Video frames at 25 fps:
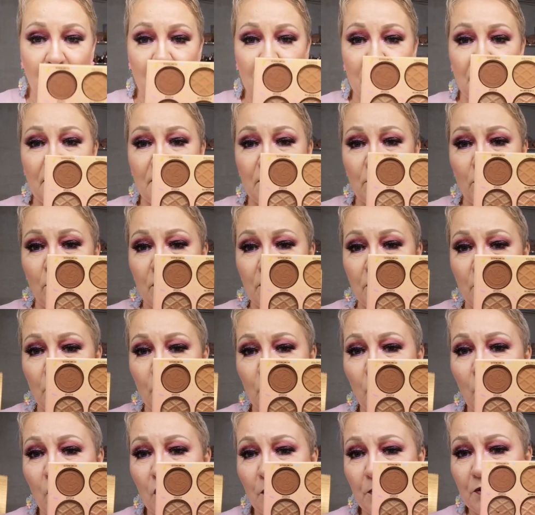this is also
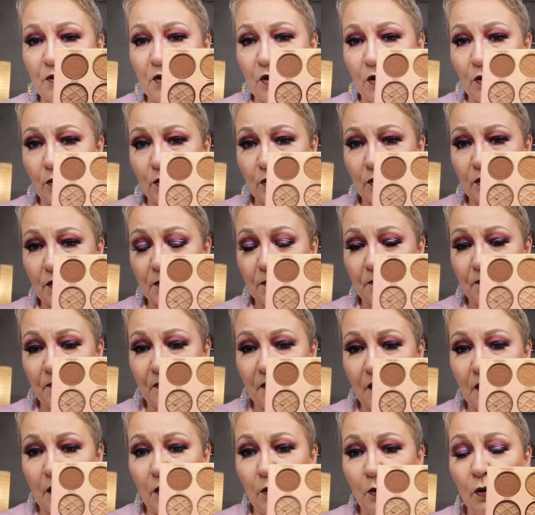warm toned.
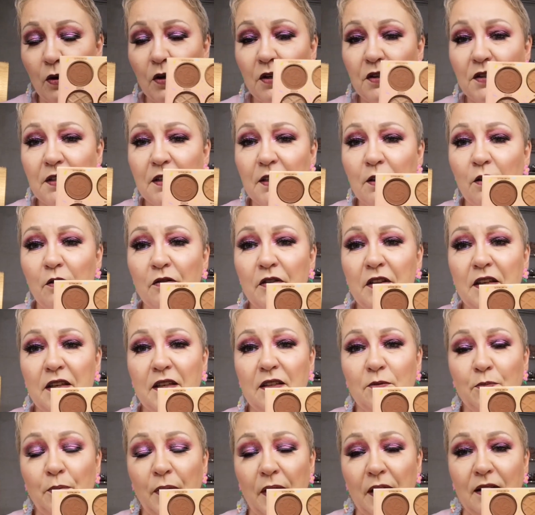The quality of
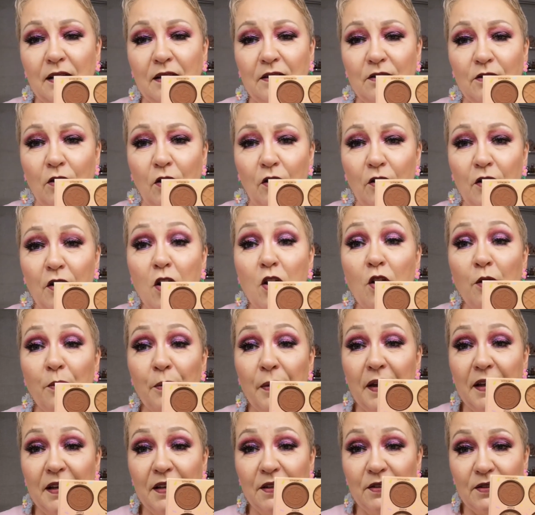these palettes are
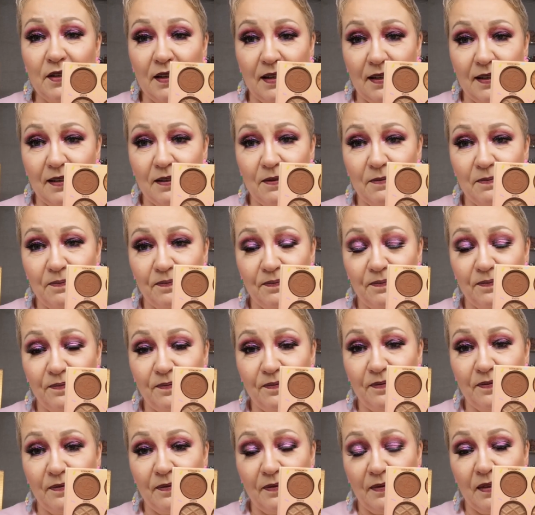amazing.
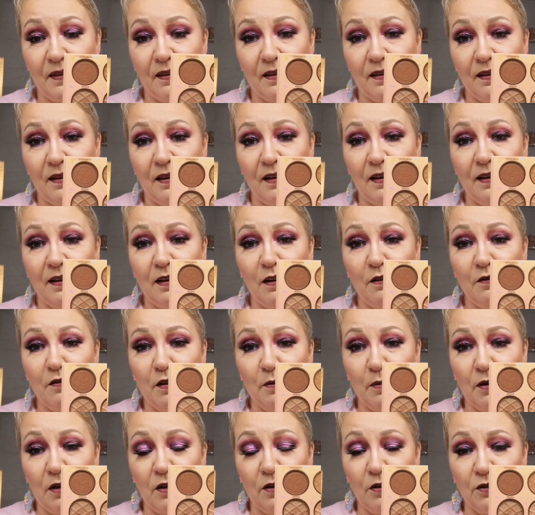I love
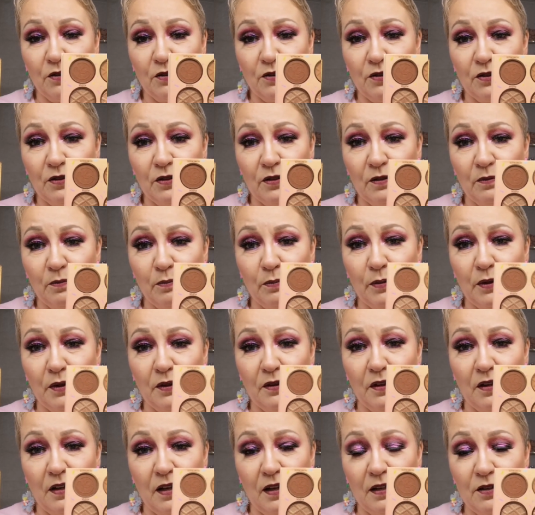them a lot.
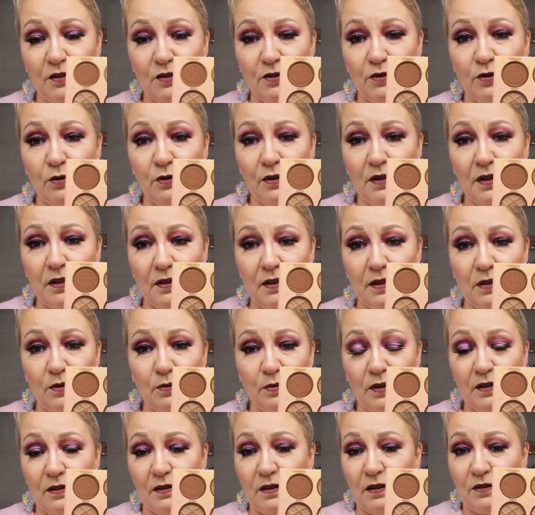But the color story in
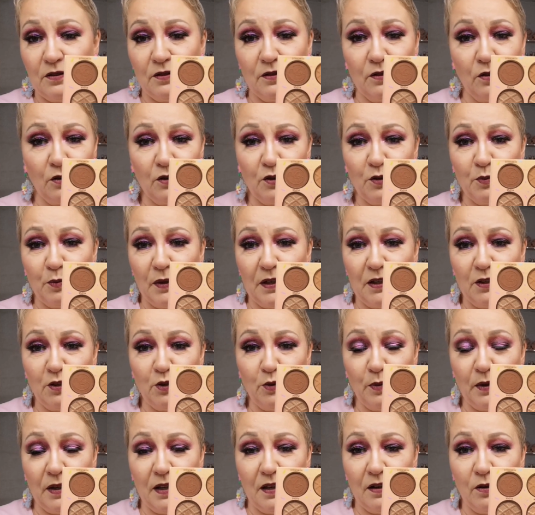this one does not speak
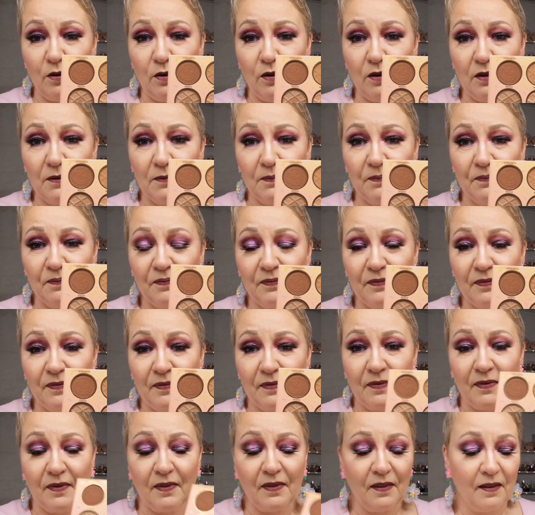to me at all.
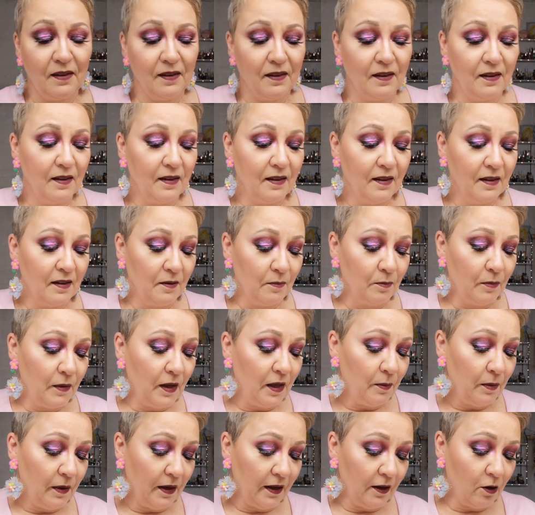
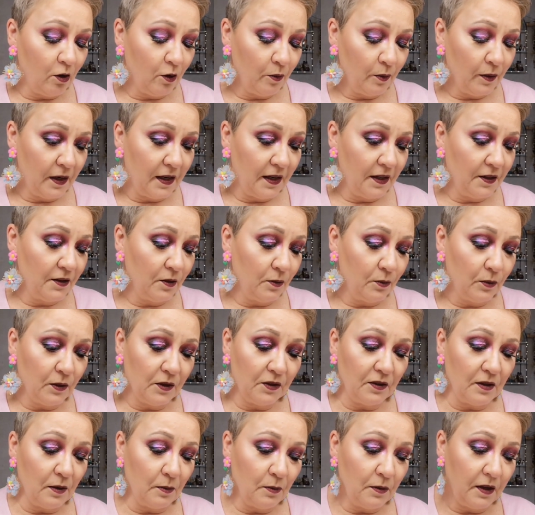Maybe in combination
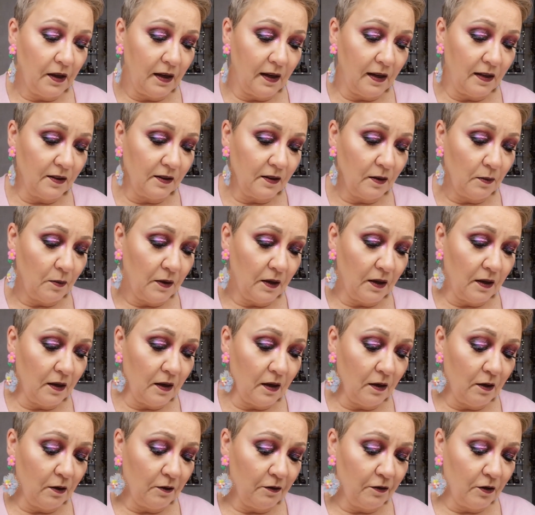with something else, something
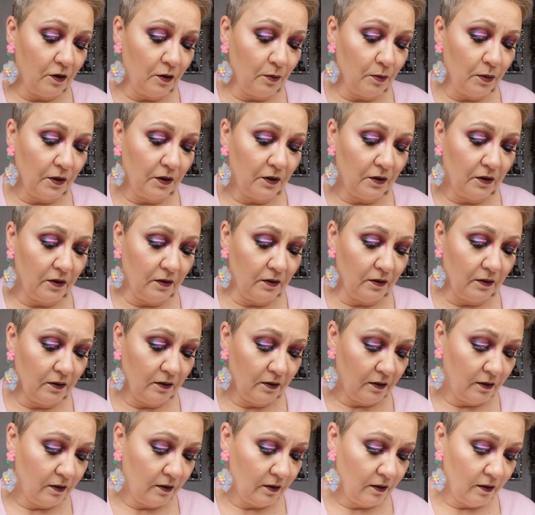colorful, but
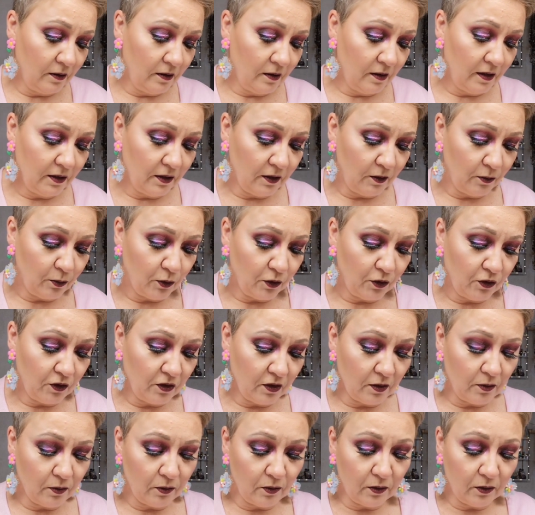this was